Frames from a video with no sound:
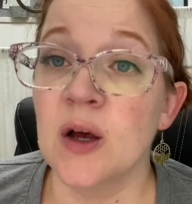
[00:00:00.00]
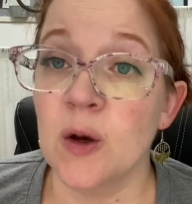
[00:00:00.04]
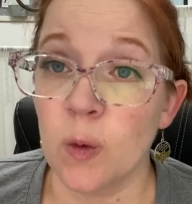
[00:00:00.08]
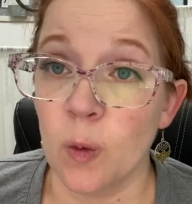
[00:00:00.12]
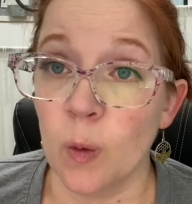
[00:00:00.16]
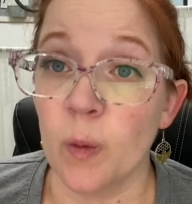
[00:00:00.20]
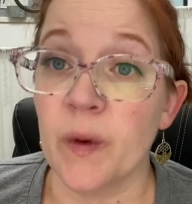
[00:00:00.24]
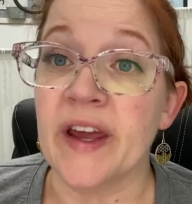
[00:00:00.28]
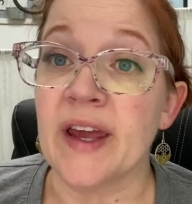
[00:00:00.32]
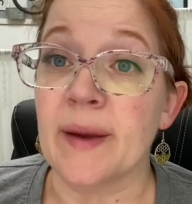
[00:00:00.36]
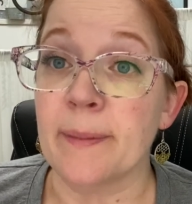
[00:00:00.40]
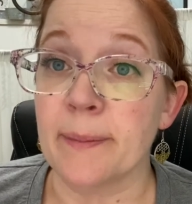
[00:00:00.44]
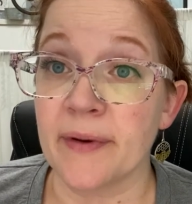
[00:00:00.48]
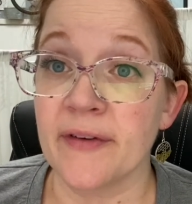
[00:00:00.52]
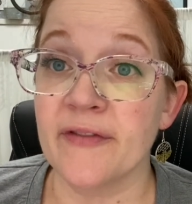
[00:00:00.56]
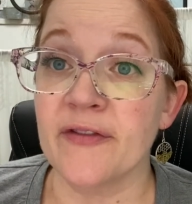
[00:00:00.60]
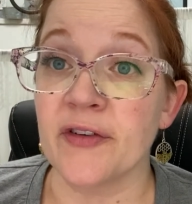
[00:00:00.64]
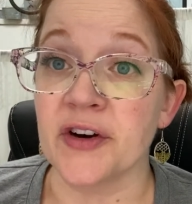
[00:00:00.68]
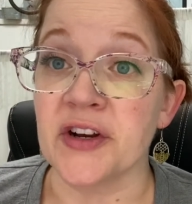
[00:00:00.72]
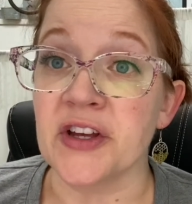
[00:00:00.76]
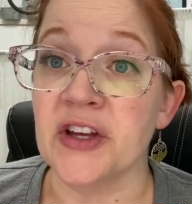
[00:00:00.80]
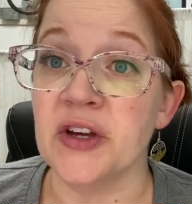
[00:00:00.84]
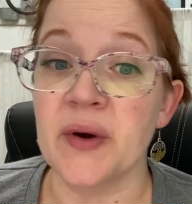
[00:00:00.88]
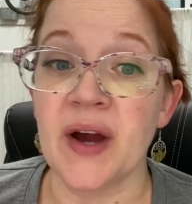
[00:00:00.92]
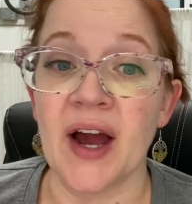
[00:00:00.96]
Weep,
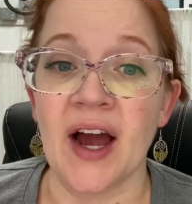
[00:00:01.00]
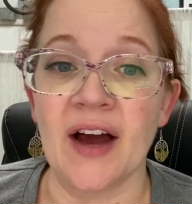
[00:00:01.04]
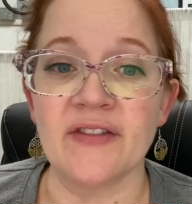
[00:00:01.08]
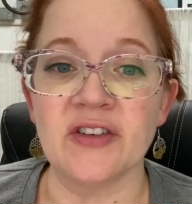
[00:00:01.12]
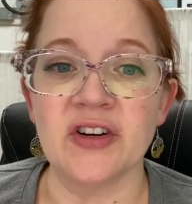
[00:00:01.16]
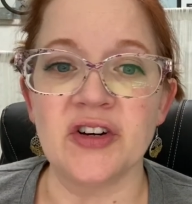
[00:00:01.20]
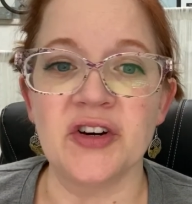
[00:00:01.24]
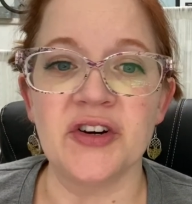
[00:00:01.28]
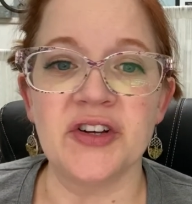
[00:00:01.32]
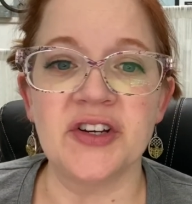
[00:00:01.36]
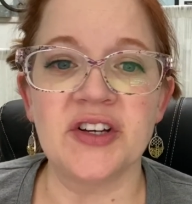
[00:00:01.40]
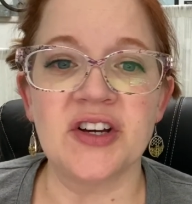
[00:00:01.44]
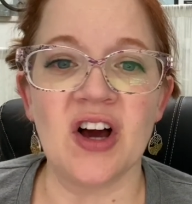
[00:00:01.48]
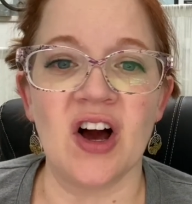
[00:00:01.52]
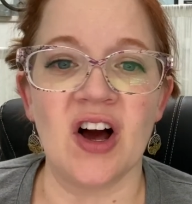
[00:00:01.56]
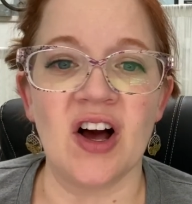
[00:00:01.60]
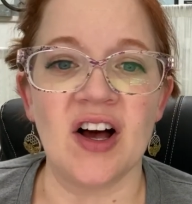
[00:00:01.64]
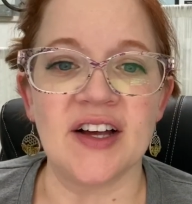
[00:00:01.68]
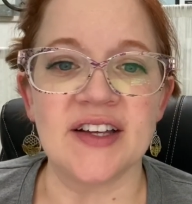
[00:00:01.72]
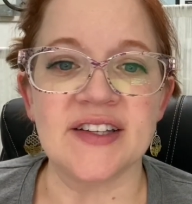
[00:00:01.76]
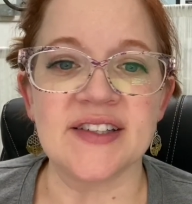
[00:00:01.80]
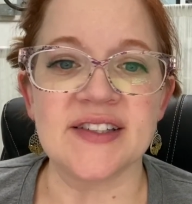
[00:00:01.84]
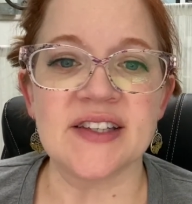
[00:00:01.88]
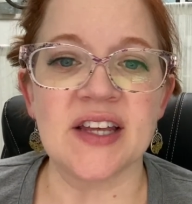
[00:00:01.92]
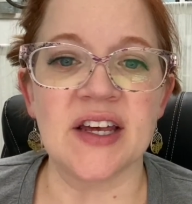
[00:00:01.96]
for you have good
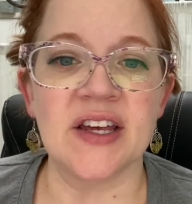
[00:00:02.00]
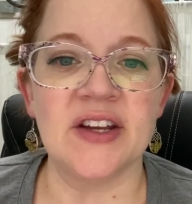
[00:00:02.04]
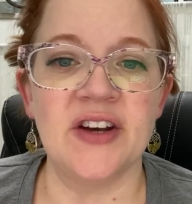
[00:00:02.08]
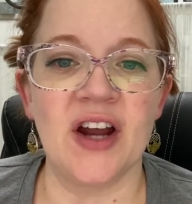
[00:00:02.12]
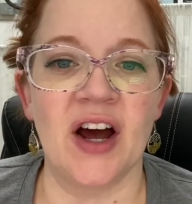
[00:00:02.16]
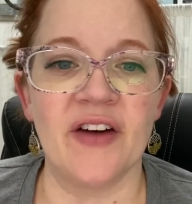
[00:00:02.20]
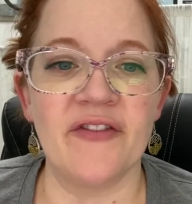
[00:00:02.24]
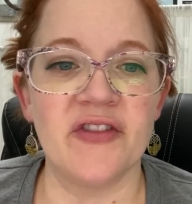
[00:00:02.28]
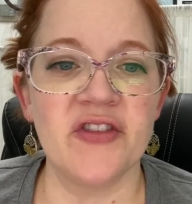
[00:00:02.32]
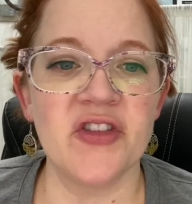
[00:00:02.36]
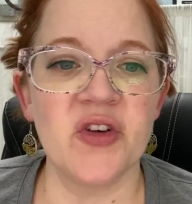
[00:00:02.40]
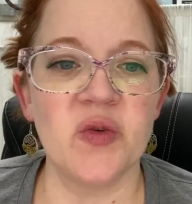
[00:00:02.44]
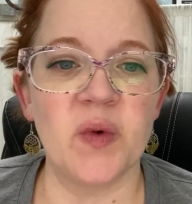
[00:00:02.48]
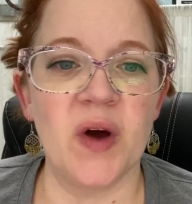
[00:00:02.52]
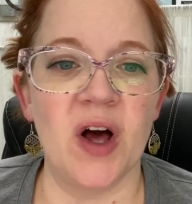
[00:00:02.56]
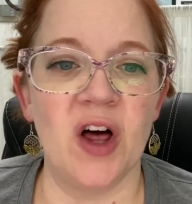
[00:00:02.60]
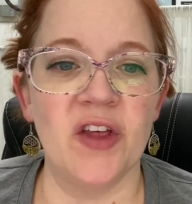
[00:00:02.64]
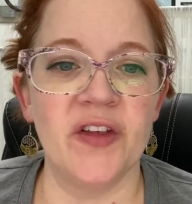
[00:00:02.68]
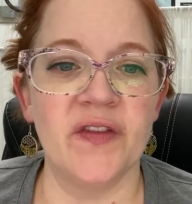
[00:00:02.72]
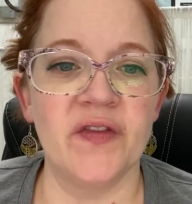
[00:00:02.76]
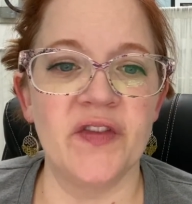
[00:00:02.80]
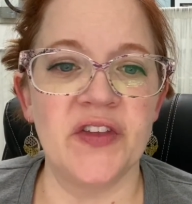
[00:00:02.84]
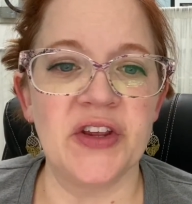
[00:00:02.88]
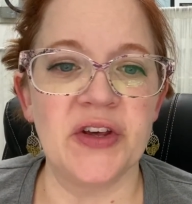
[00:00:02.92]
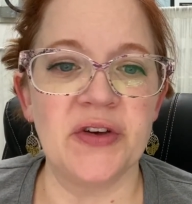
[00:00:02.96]
cause. Not for the wealth
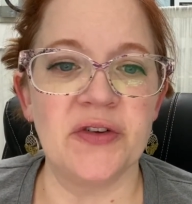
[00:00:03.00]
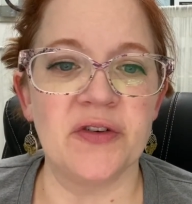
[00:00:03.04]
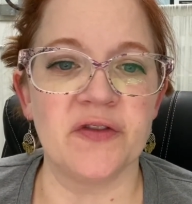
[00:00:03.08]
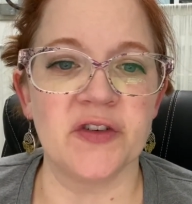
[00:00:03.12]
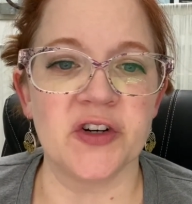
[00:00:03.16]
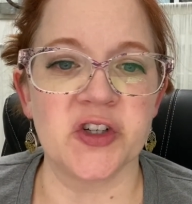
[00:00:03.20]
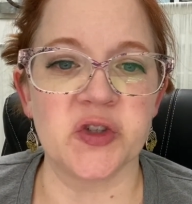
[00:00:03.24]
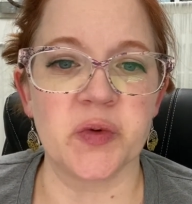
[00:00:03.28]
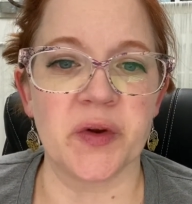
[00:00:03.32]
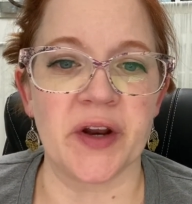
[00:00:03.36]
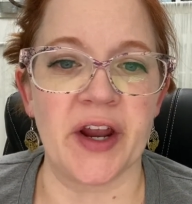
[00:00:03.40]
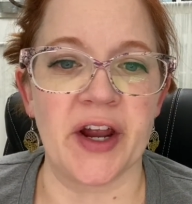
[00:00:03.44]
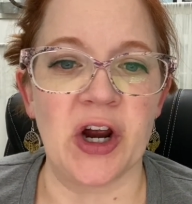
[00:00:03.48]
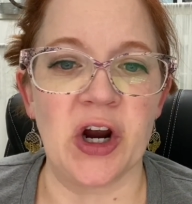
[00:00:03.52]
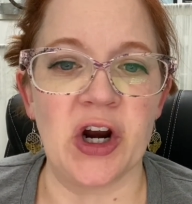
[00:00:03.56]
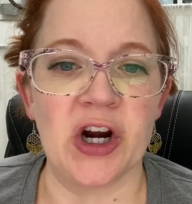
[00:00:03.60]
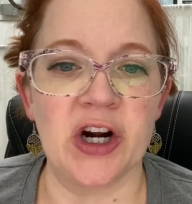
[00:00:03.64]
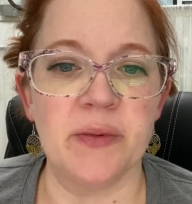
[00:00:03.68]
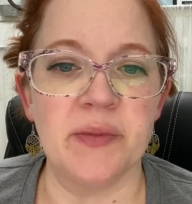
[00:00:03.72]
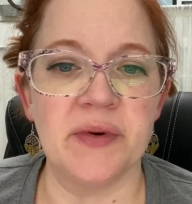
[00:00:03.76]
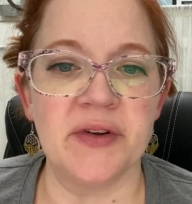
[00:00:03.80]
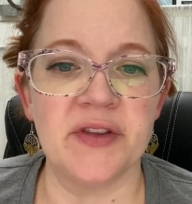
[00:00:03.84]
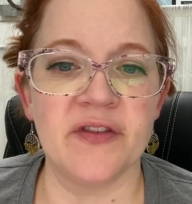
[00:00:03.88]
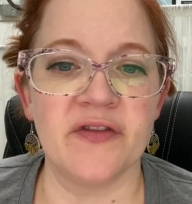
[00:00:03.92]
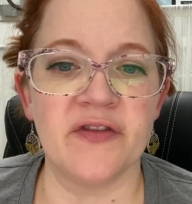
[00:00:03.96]
of the universe would I
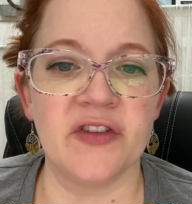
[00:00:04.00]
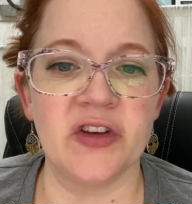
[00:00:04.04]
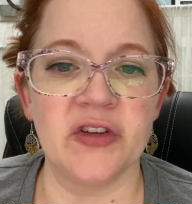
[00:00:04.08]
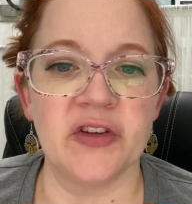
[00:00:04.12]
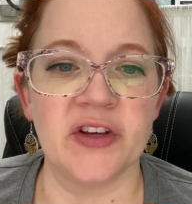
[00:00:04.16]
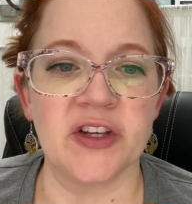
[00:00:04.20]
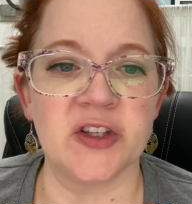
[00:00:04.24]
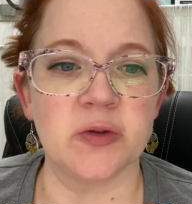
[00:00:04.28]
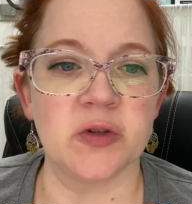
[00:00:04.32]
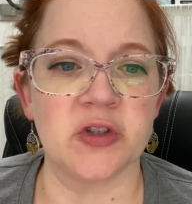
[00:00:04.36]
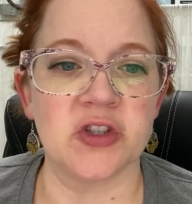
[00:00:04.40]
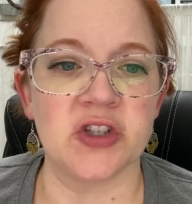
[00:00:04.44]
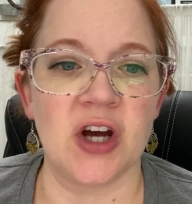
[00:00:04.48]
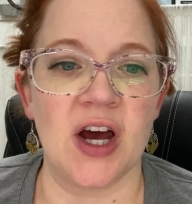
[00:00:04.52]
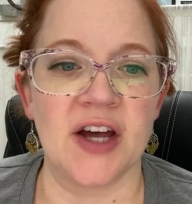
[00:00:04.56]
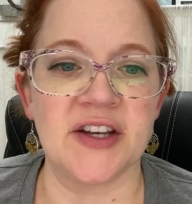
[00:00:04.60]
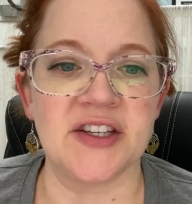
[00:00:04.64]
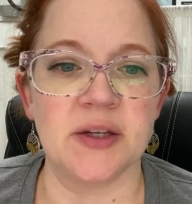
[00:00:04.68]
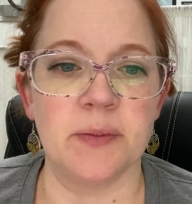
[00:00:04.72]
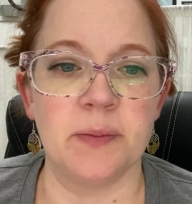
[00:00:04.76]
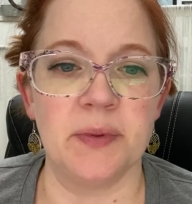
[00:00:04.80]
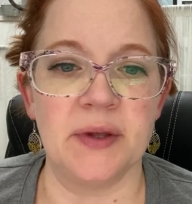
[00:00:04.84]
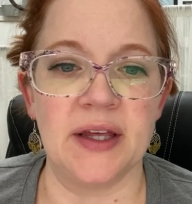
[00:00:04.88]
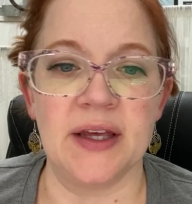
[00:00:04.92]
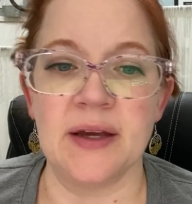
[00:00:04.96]
harbor the feelings which ought
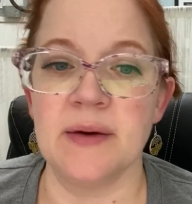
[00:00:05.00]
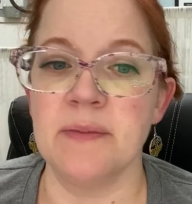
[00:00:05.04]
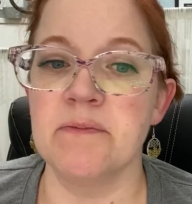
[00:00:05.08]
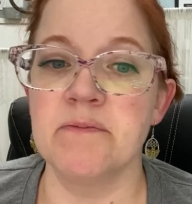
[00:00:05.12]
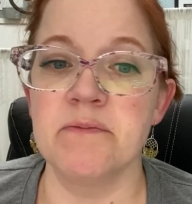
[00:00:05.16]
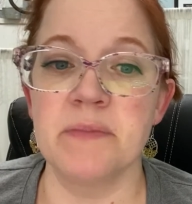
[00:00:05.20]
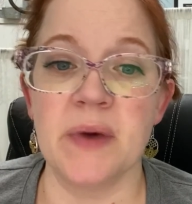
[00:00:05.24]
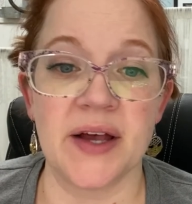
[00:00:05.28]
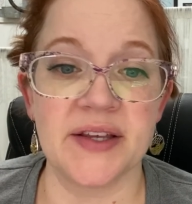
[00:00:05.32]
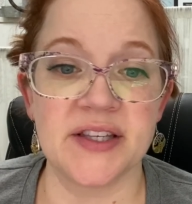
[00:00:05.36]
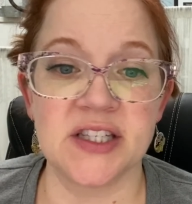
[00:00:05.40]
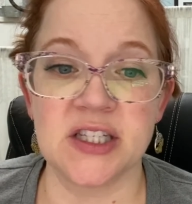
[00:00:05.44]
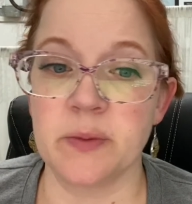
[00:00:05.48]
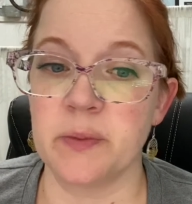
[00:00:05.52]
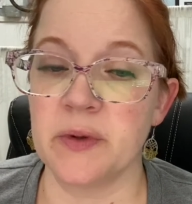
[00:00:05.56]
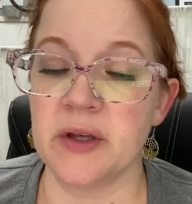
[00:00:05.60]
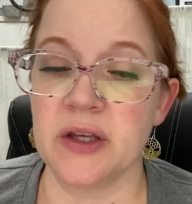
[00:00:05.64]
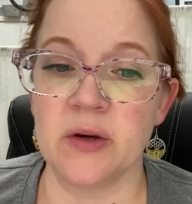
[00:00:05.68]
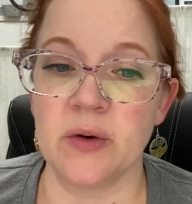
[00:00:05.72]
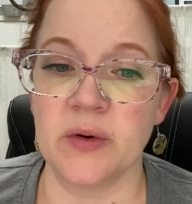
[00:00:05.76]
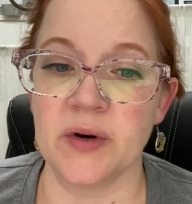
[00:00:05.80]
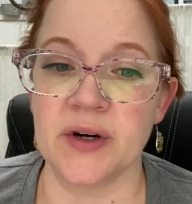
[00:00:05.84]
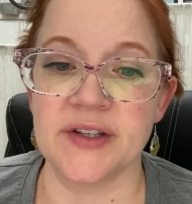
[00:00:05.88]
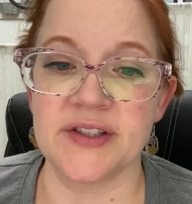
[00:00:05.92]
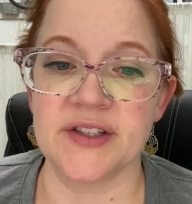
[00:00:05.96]
to be, must be
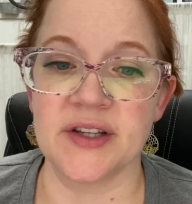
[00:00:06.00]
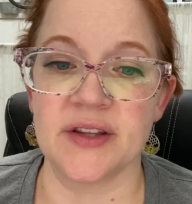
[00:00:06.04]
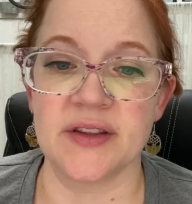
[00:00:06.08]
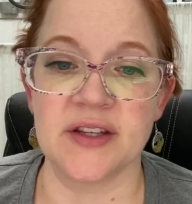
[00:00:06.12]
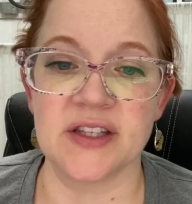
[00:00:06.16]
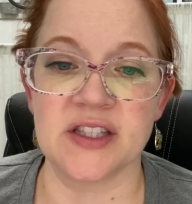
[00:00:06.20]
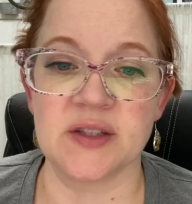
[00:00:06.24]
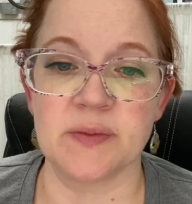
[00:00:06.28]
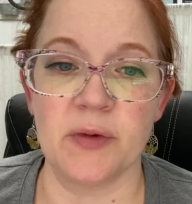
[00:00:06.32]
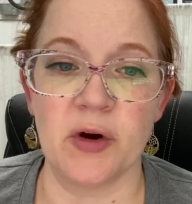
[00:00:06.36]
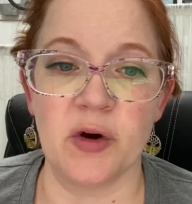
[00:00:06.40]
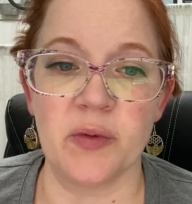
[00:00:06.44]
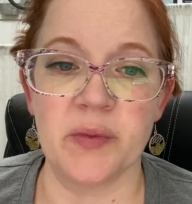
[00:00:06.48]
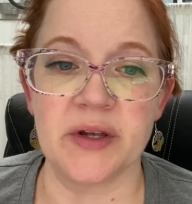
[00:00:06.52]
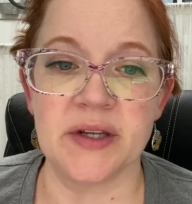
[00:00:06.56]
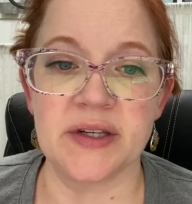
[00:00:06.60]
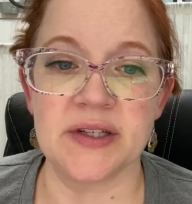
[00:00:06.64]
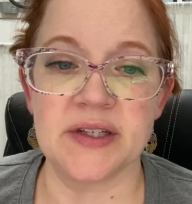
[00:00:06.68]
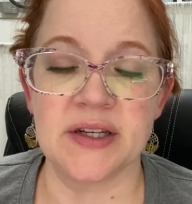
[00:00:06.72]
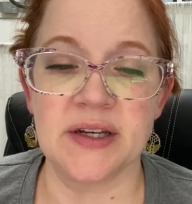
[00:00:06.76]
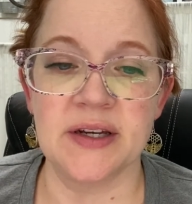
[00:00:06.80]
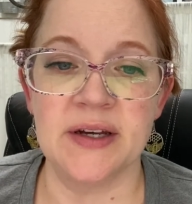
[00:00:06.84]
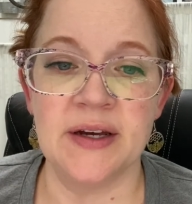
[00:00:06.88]
yours at this moment.